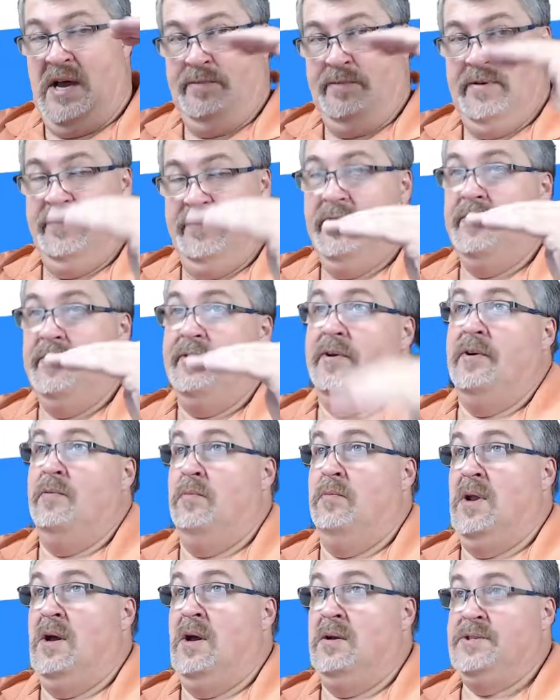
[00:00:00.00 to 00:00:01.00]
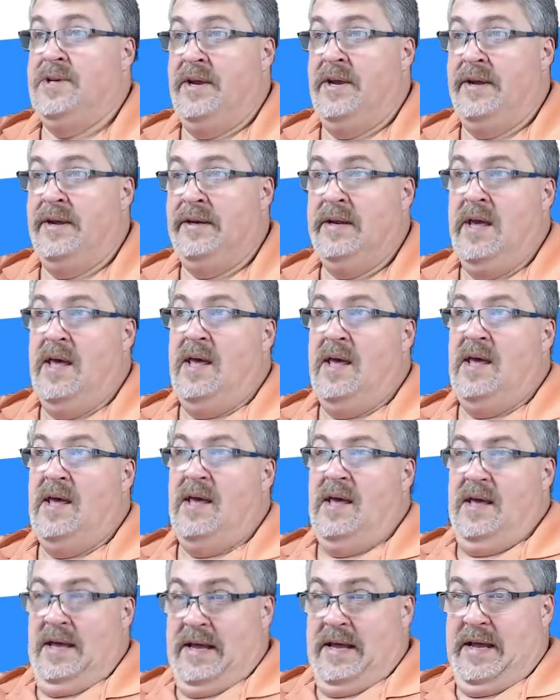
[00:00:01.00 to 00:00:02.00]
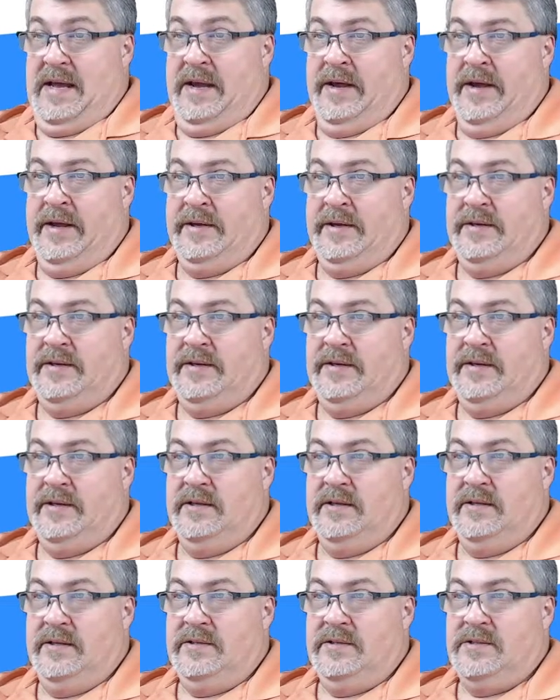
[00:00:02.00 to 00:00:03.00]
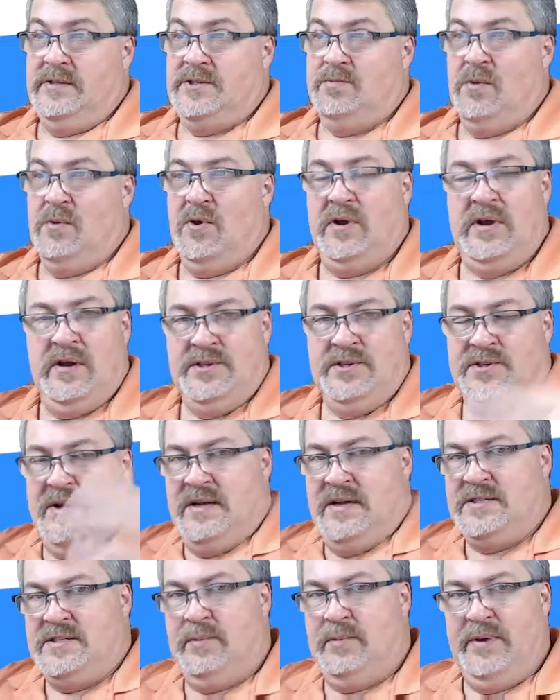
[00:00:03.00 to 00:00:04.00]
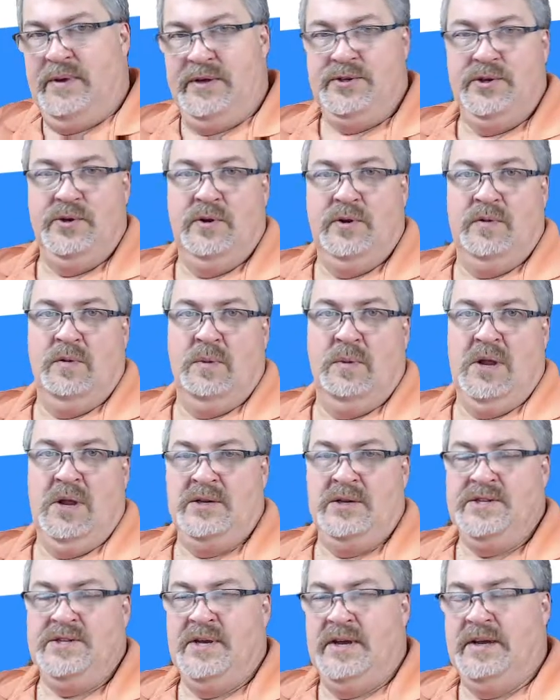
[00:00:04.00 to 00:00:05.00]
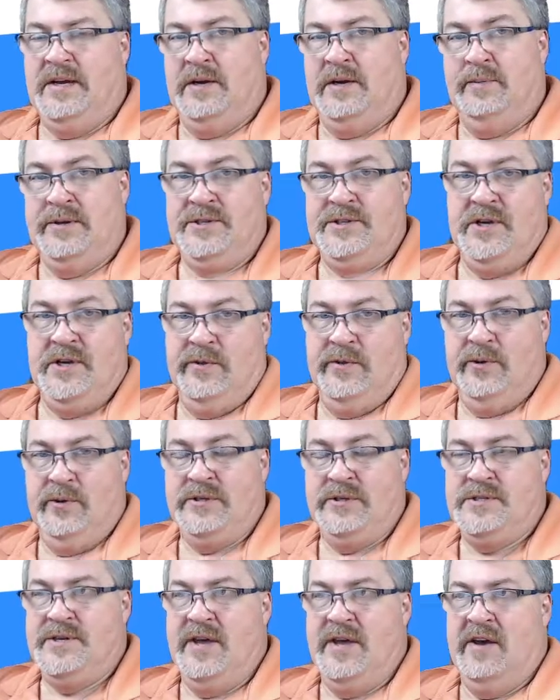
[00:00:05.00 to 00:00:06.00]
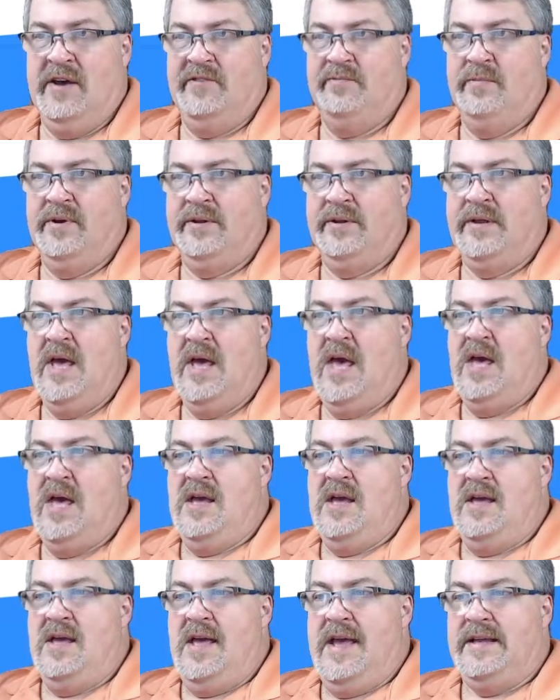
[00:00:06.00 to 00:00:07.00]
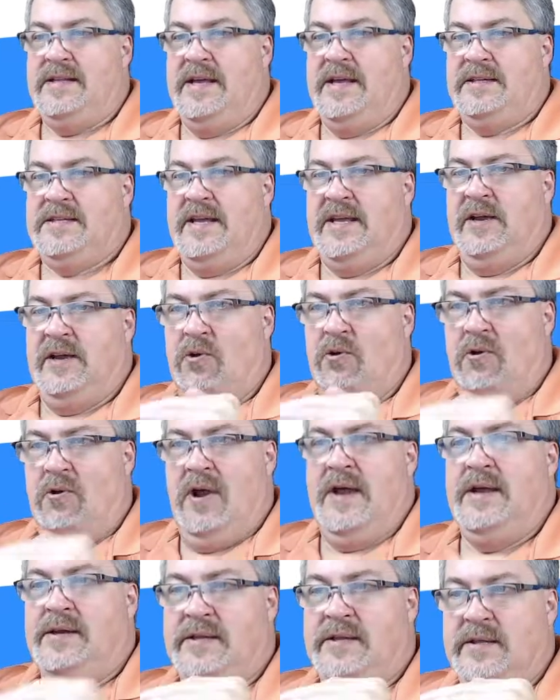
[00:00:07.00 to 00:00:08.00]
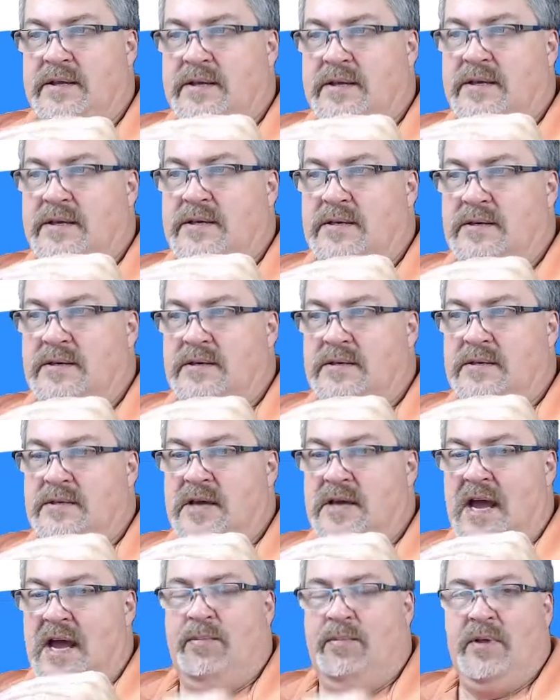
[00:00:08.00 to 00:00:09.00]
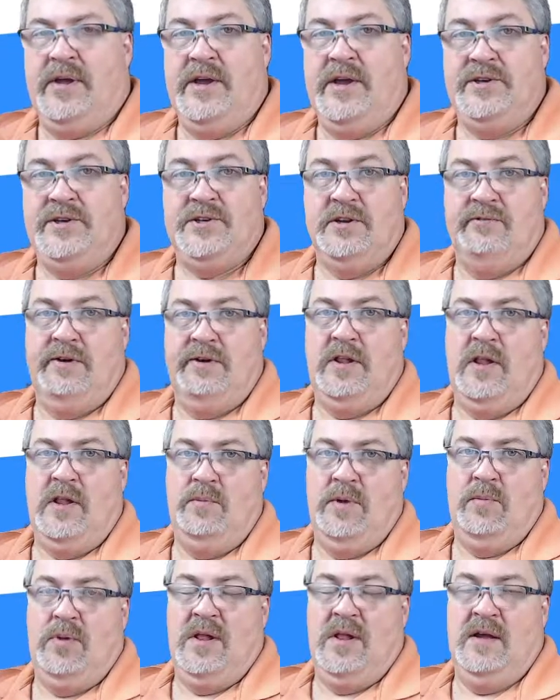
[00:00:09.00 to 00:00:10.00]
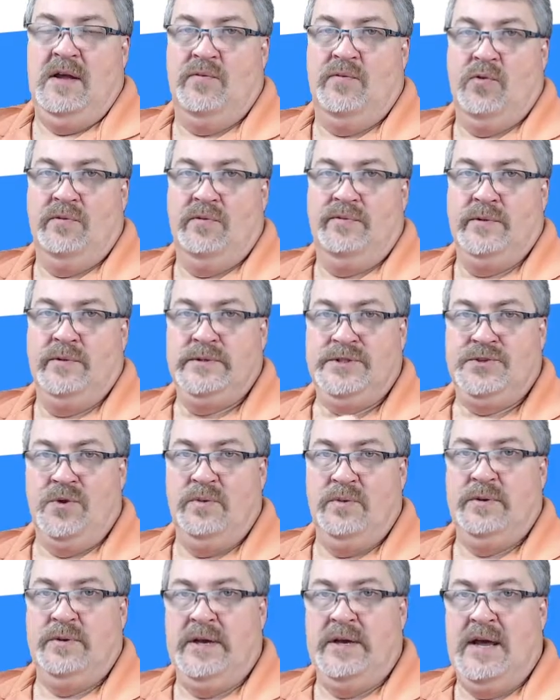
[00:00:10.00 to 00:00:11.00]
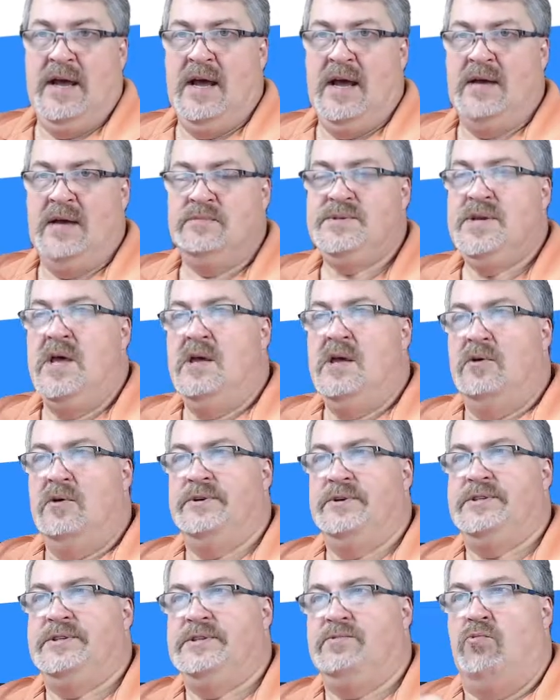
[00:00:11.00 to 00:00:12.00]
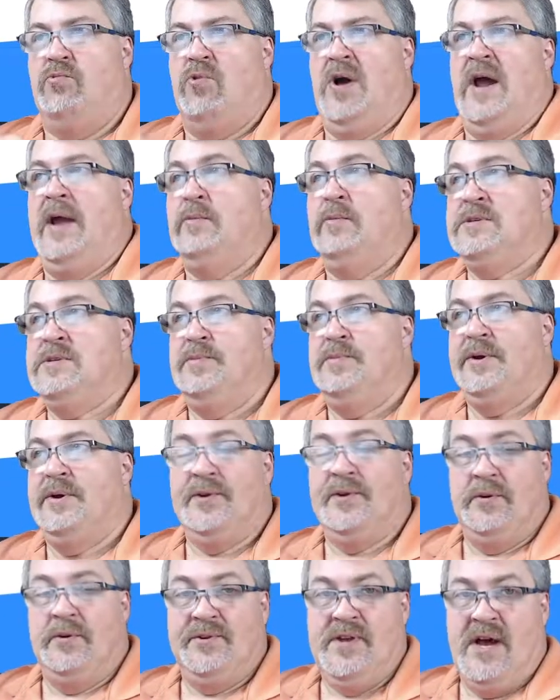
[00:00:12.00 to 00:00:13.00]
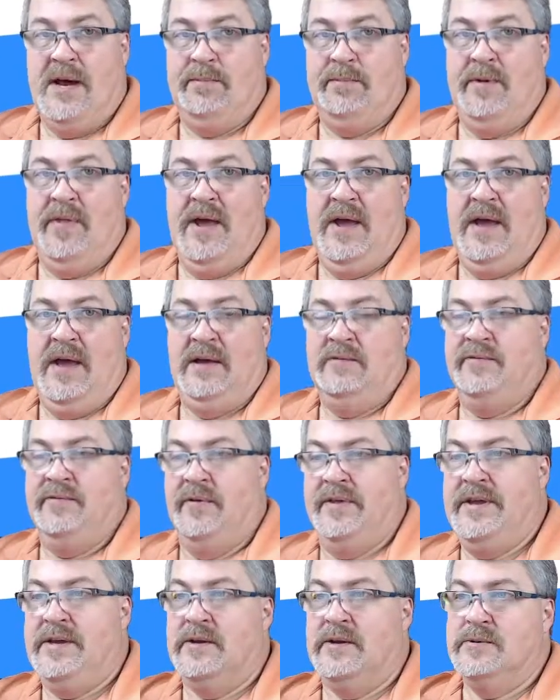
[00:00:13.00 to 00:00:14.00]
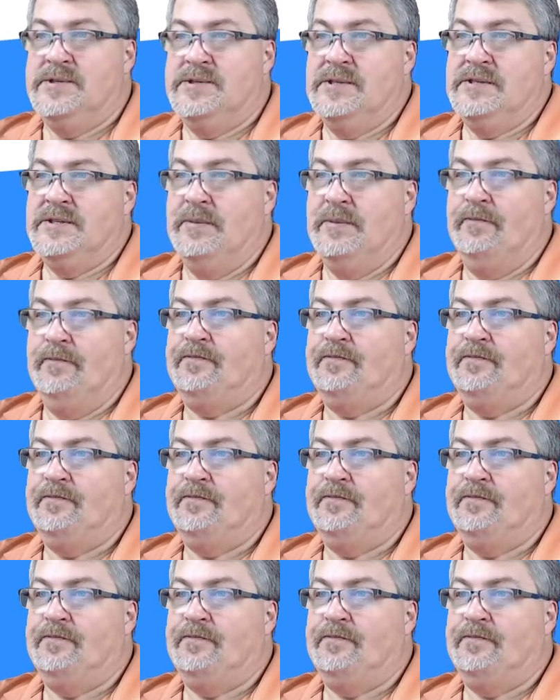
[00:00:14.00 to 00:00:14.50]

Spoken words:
of the Ethereum blockchain, and smart contracts can be issued on the blockchain and a bunch of other good stuff, but it's a great application development platform for distributed apps, which is why it was built on top of that for the ecosystem.